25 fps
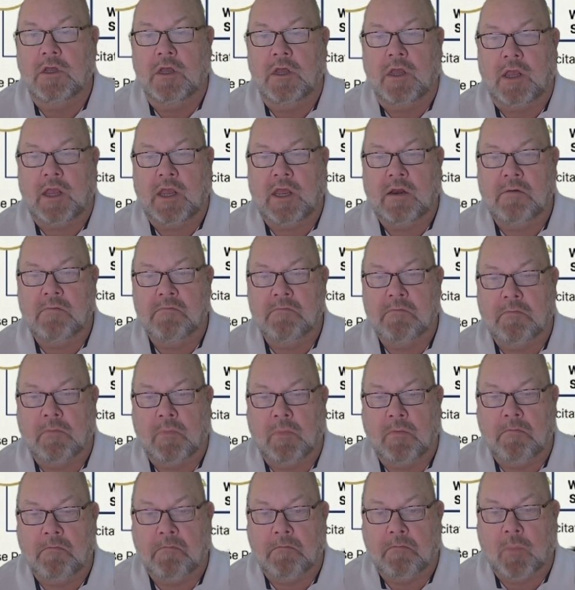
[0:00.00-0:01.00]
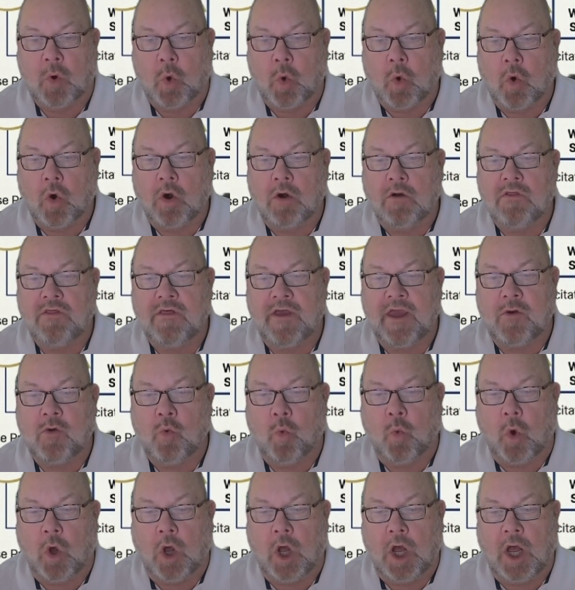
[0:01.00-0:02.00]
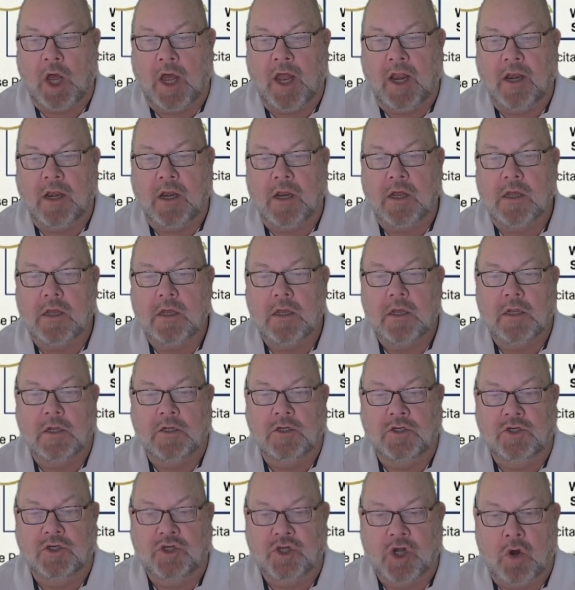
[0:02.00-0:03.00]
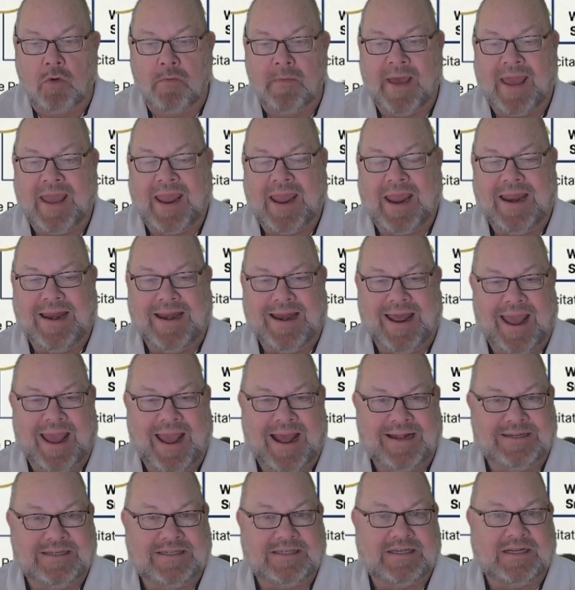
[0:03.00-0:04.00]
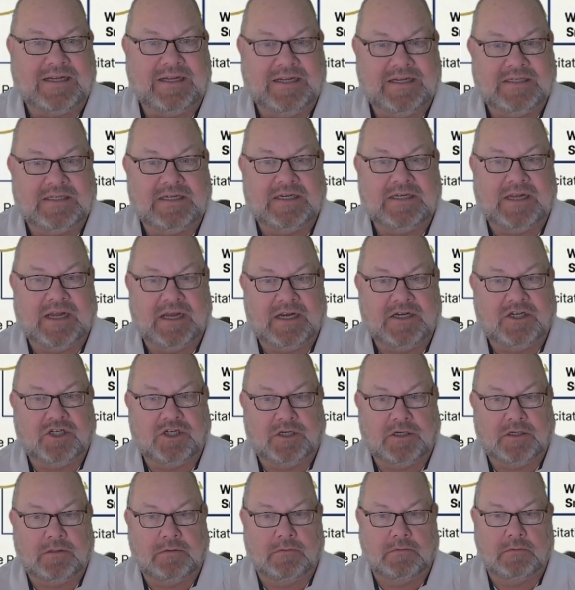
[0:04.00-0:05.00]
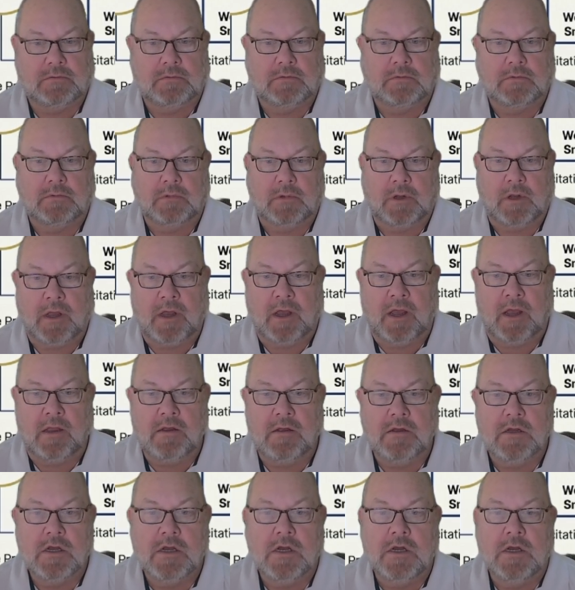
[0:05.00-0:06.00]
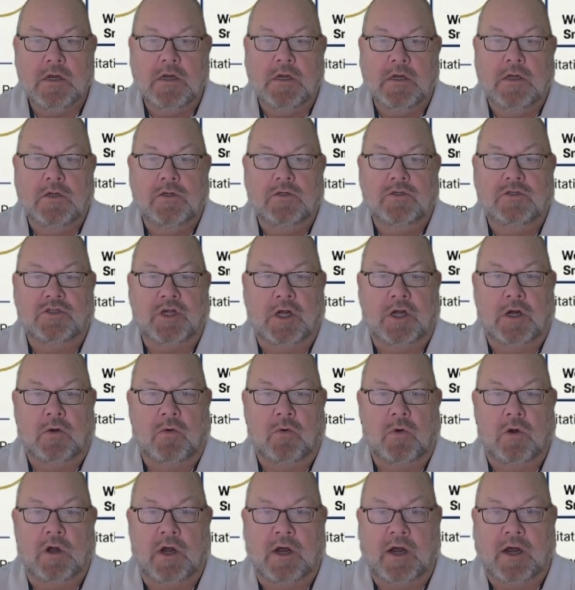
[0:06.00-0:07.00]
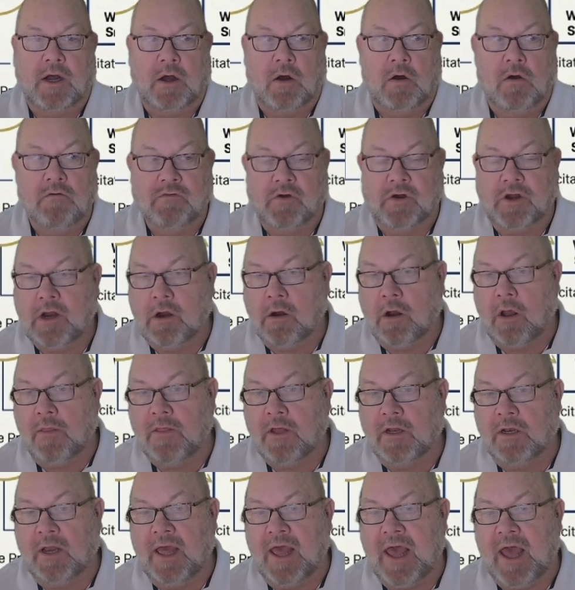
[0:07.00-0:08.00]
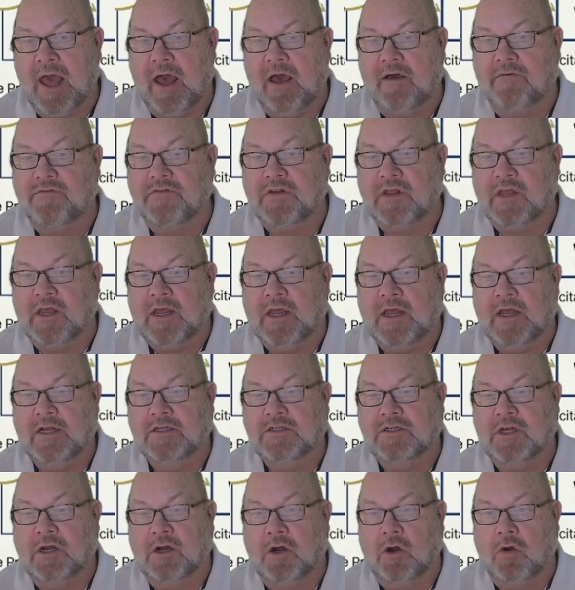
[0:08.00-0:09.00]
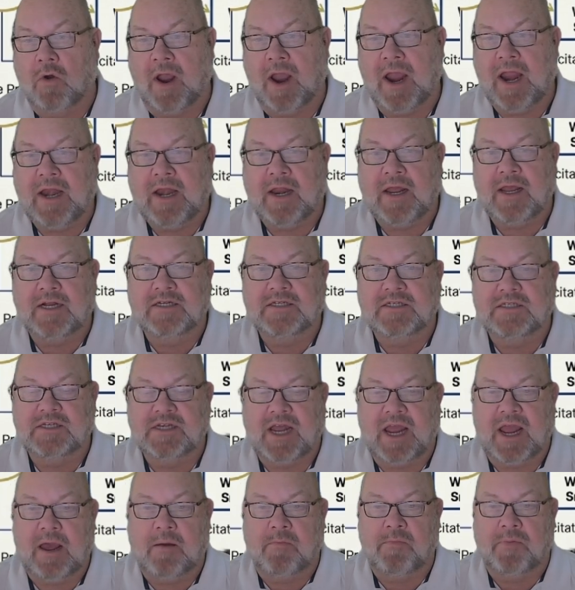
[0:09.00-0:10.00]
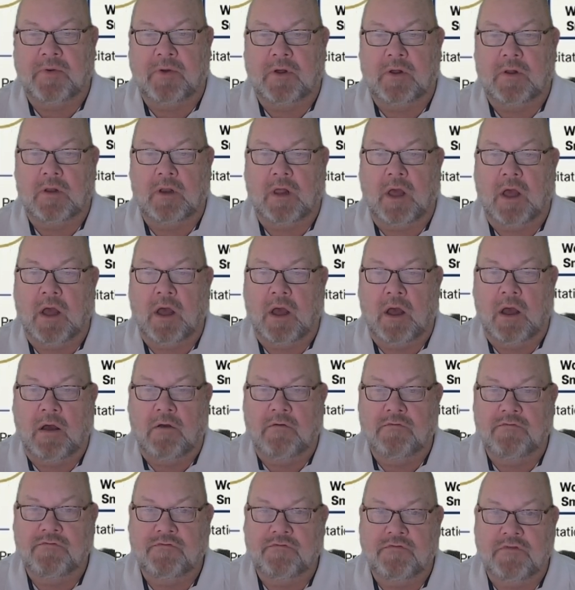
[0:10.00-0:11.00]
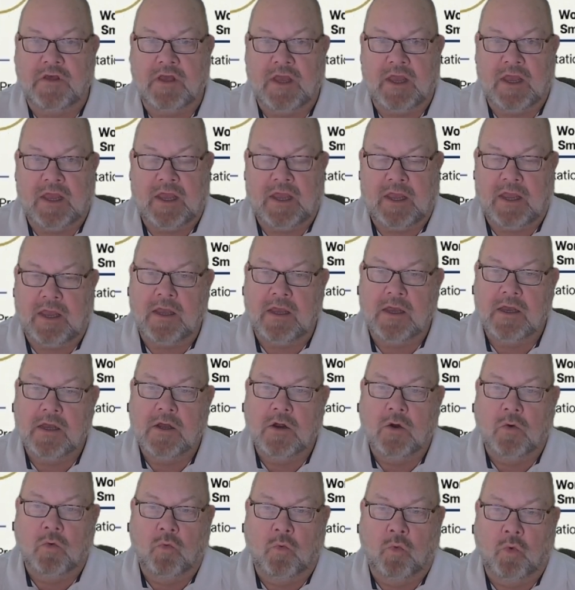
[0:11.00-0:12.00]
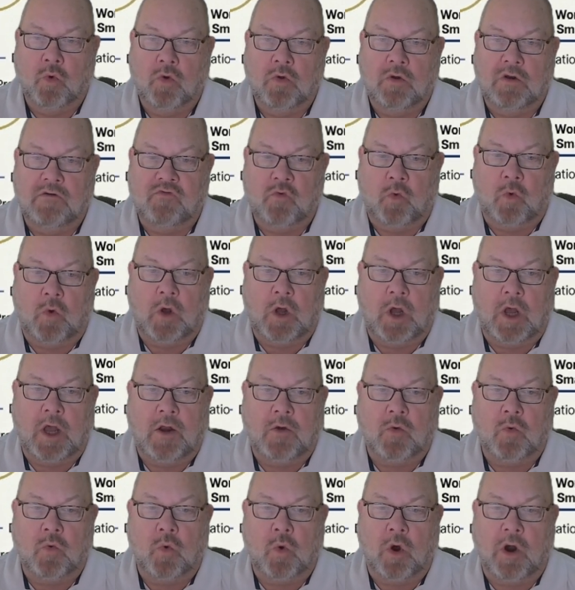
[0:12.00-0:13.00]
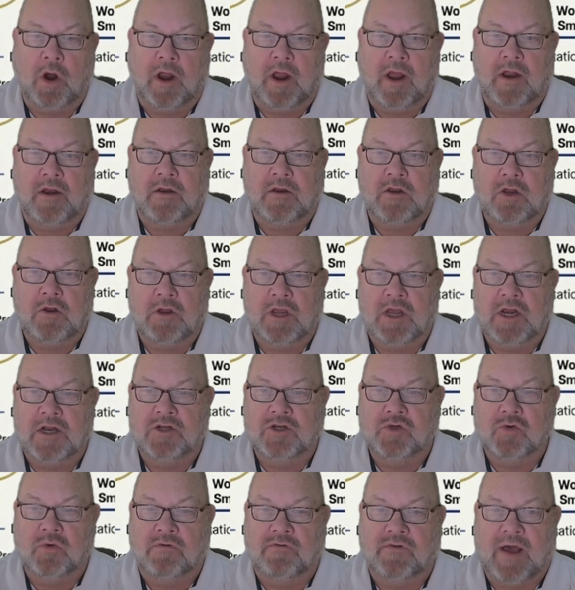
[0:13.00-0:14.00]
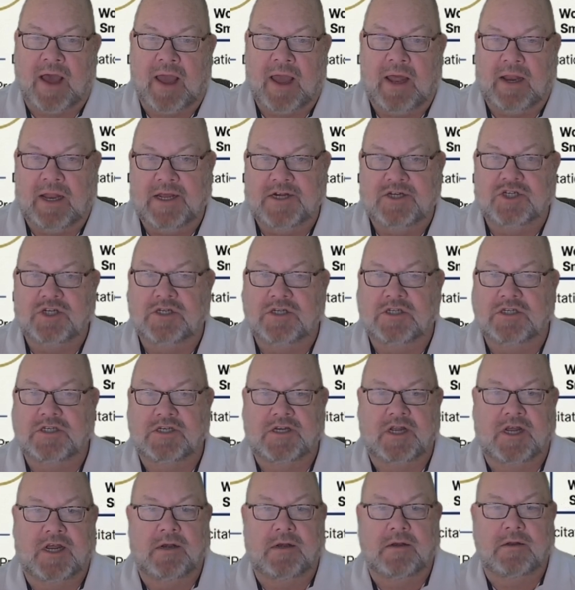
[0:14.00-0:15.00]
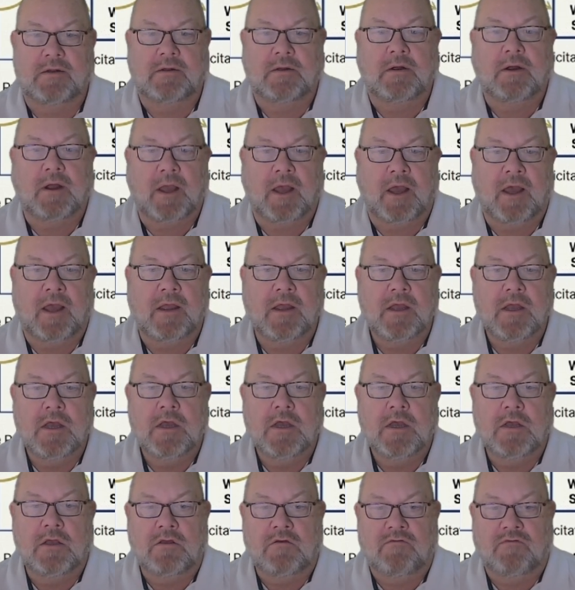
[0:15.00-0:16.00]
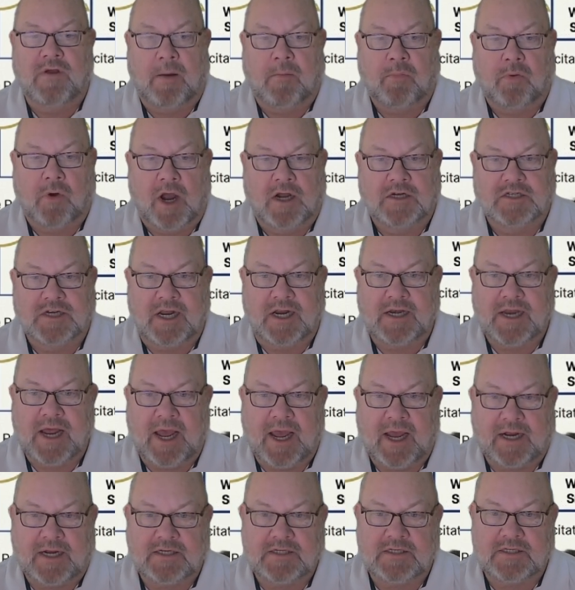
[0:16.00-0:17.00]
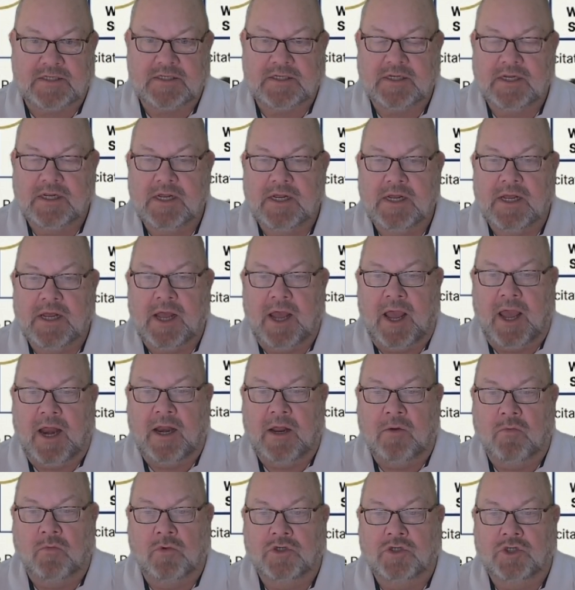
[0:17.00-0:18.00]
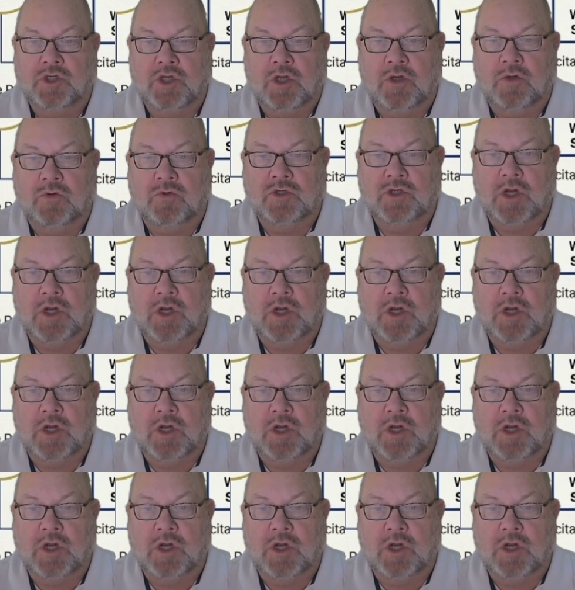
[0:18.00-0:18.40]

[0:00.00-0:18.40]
in more than one domain and solicitation. Okay, so over here on the left is a great example of the rule of one where you get into a violation state. Okay, you've got Project X, and it was used